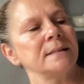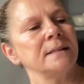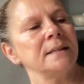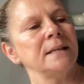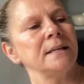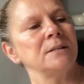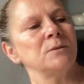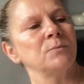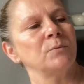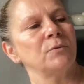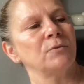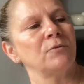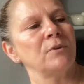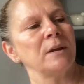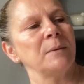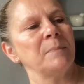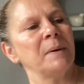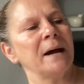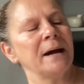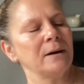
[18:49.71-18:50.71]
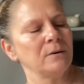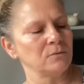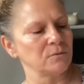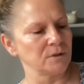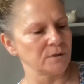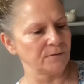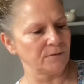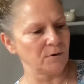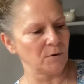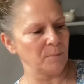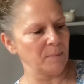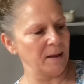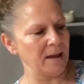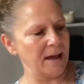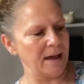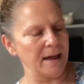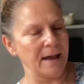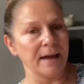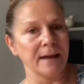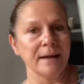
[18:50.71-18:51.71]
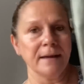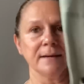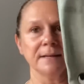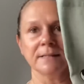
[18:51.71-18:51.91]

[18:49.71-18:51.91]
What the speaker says: and these were £3 for a pair.